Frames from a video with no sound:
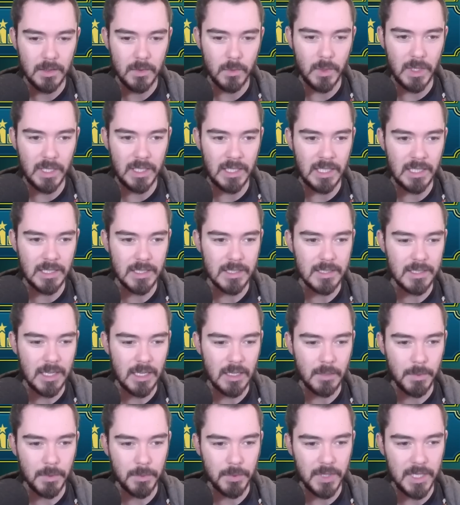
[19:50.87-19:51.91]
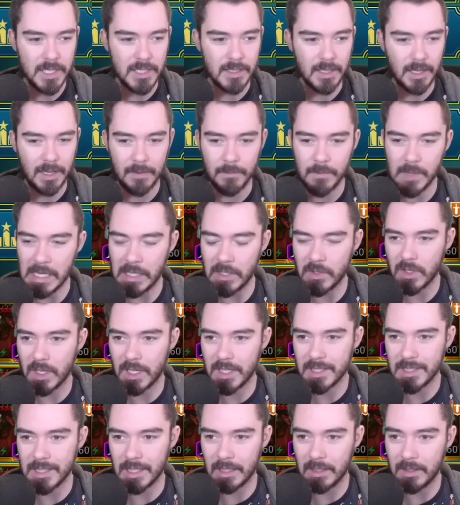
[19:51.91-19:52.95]
we need to set up a preset.
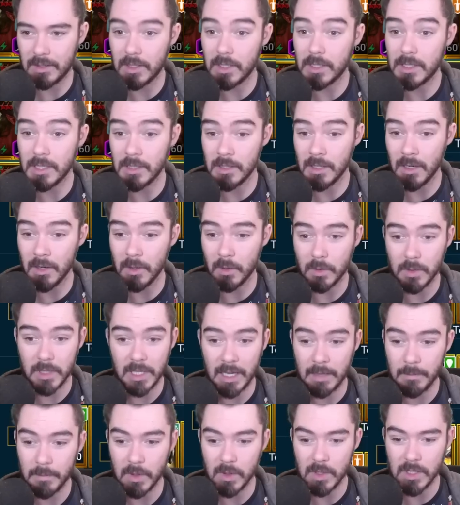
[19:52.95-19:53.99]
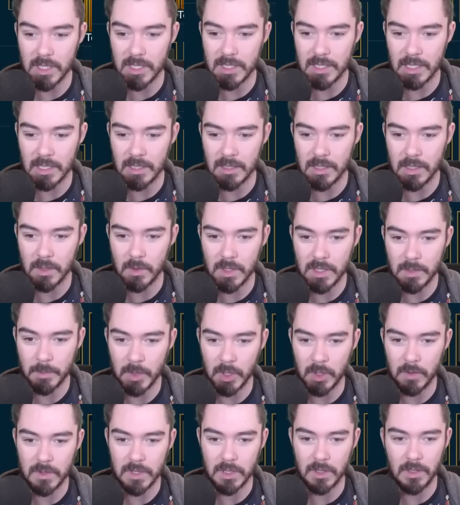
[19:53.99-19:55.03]
Interesting. Good to know. Genbo just didn't do his
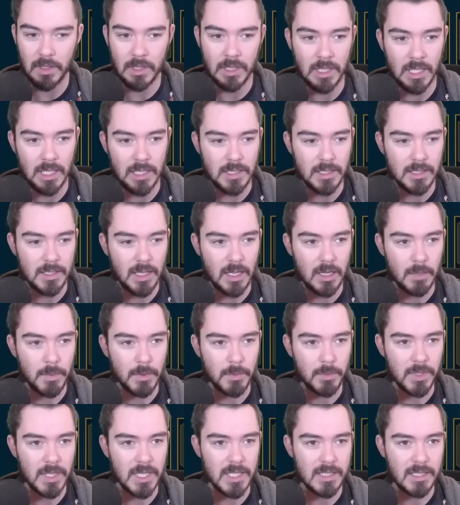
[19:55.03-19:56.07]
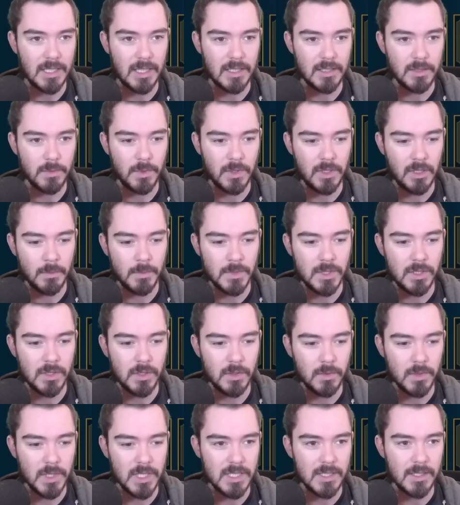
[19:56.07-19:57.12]
move, so you'd need to set up a preset. So we come
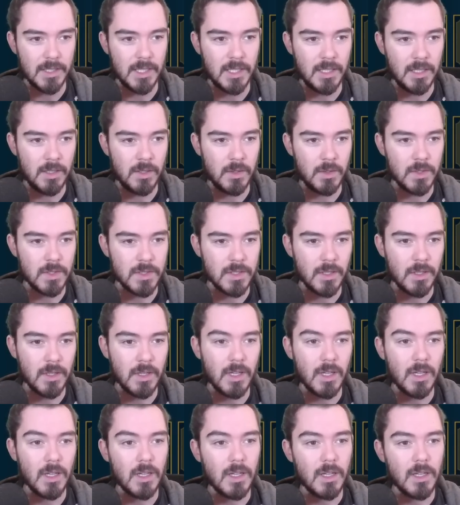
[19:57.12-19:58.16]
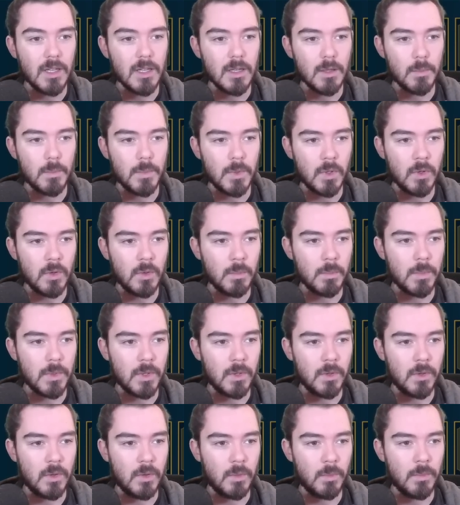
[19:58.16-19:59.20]
to recently used. Boom,
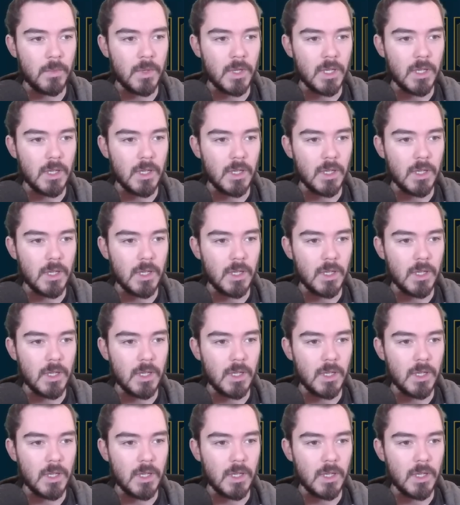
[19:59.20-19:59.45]
boom.